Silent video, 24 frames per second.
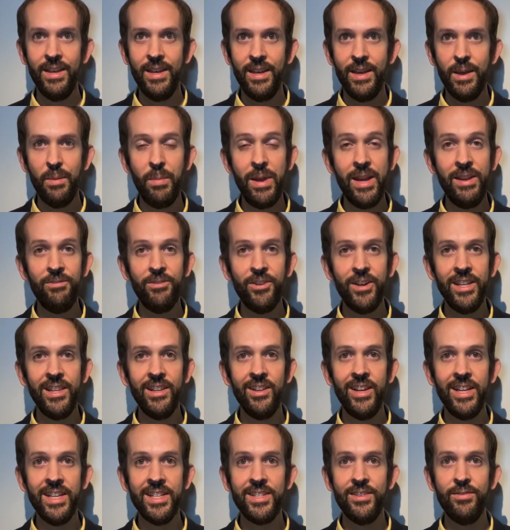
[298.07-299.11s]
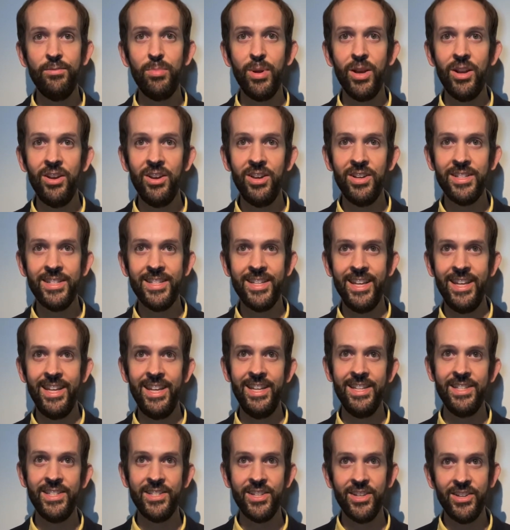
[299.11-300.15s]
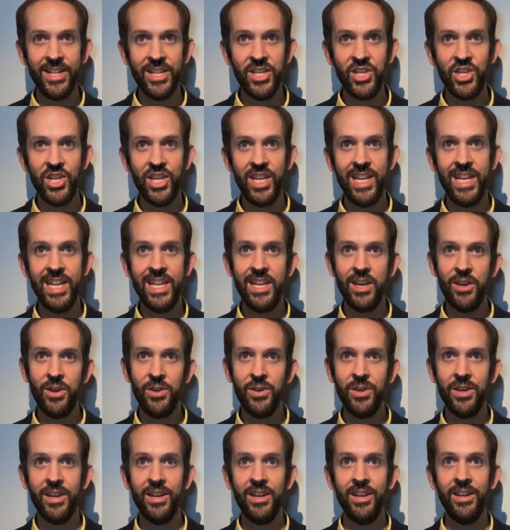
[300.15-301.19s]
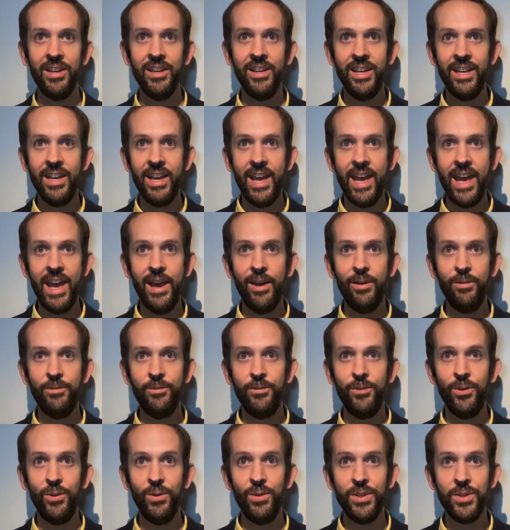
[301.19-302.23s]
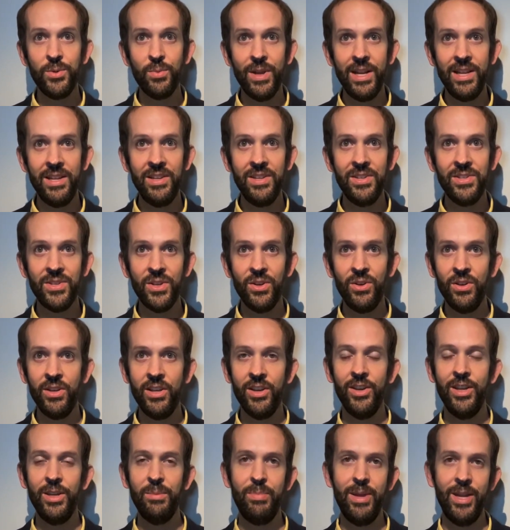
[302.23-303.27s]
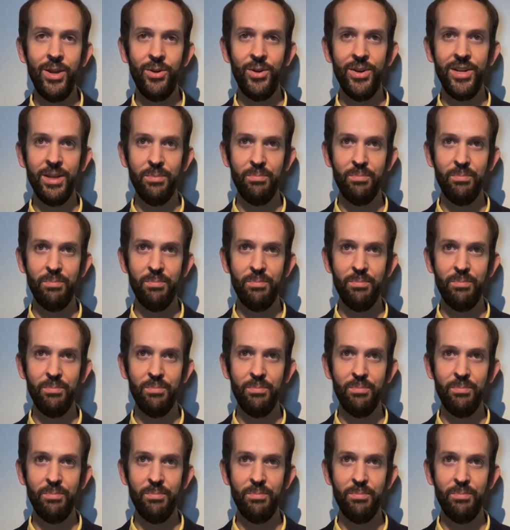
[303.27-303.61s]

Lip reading: Many find the likes of Pilates, Tai Chi, yoga helpful, as well as ongoing periodic